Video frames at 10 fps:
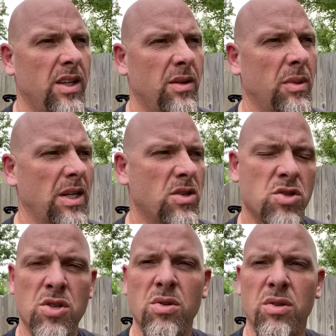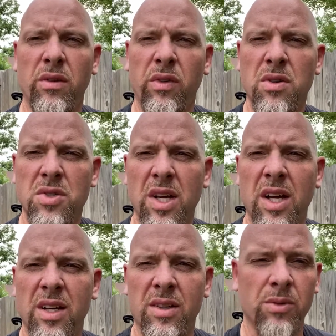About to shoot the first shot
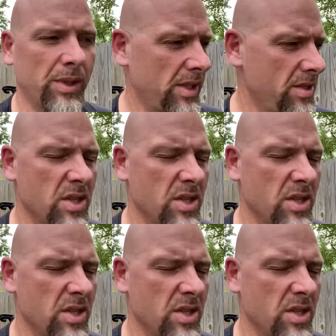with this